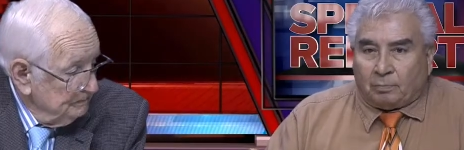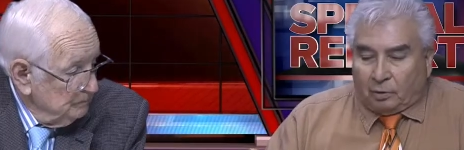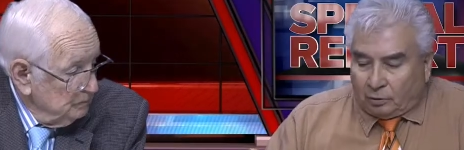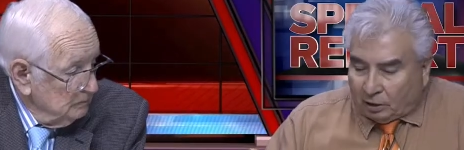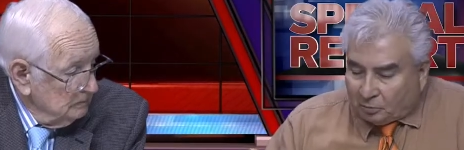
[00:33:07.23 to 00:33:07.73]

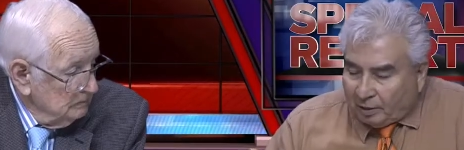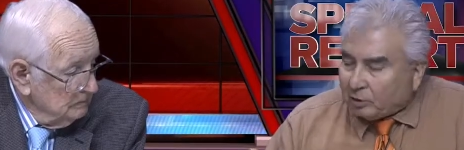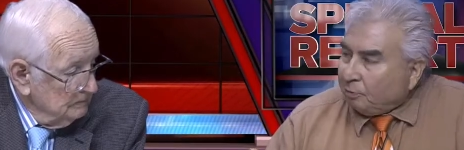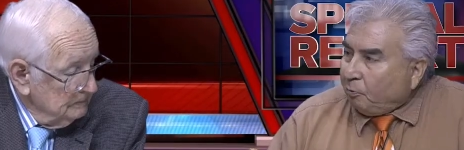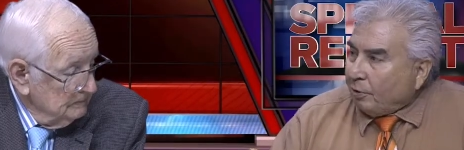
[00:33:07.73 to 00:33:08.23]
Speaker 1: Let's
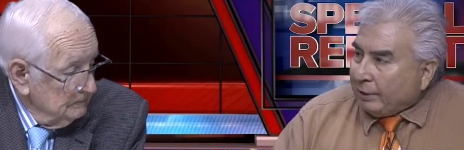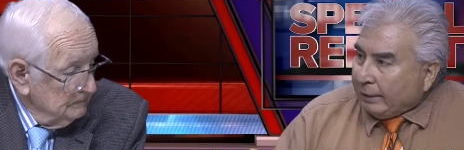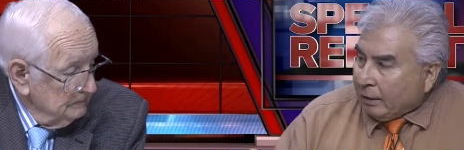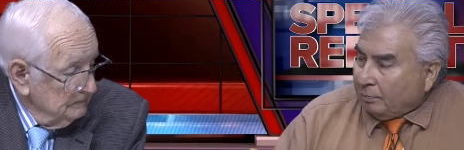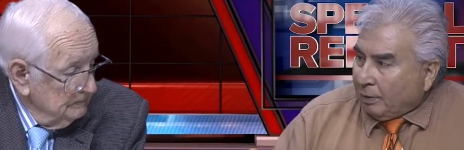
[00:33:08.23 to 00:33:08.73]
make the point
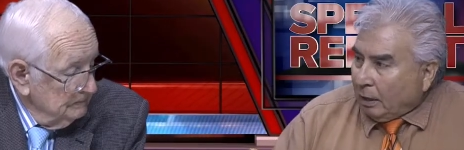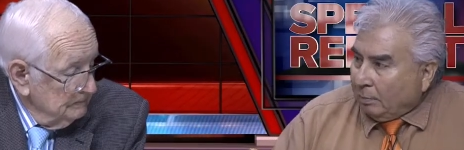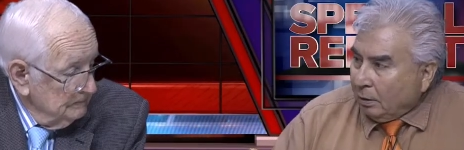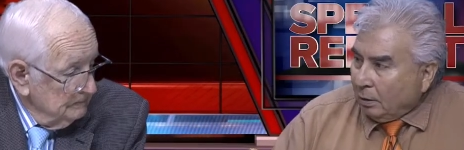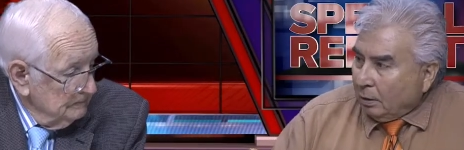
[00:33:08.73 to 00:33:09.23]
again,
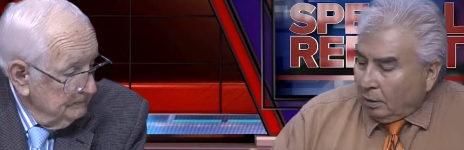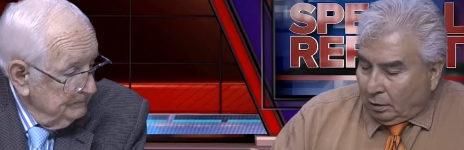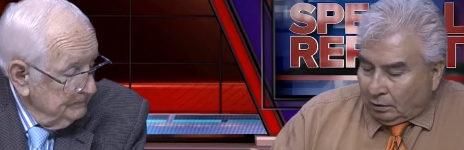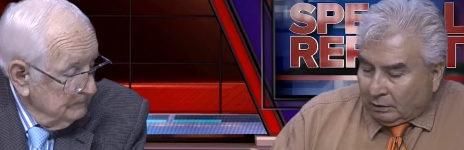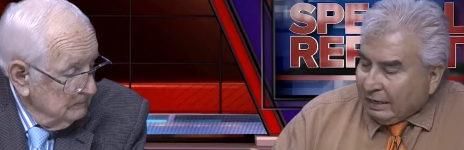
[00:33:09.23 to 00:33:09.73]
Bob.
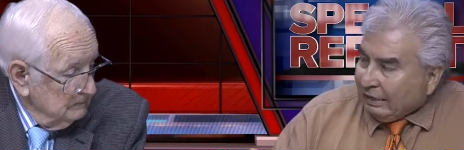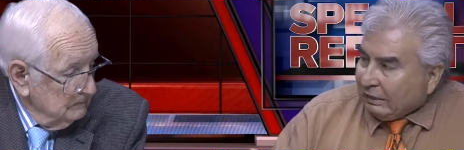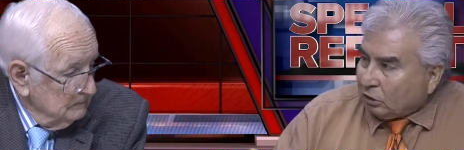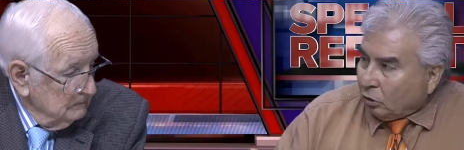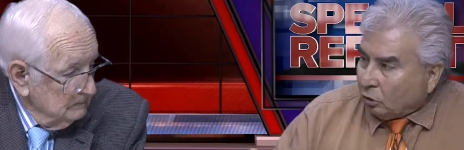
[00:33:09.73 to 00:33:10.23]

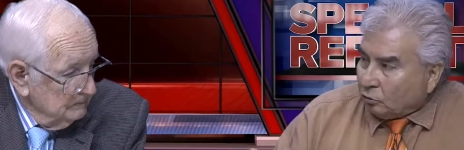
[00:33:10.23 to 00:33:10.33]
Lady turns